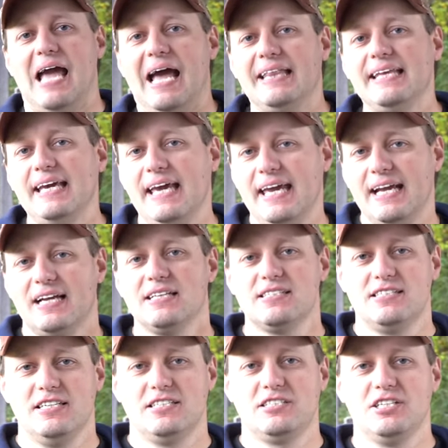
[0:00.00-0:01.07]
and the
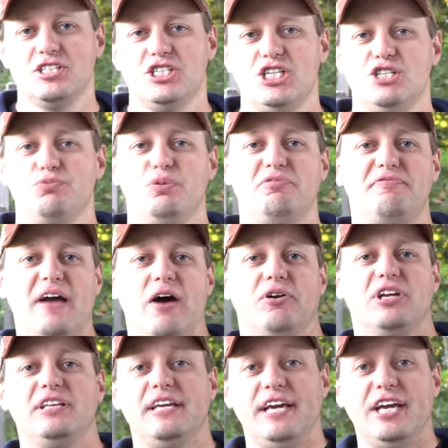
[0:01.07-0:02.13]
inconsistencies we
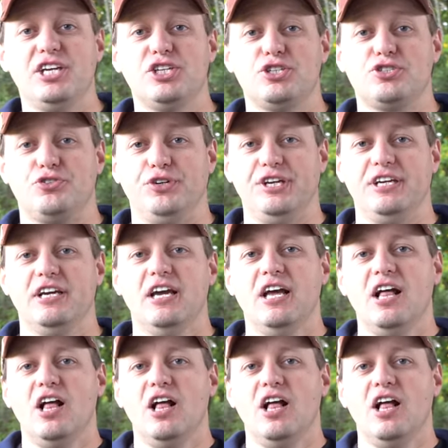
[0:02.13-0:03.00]
found in the industry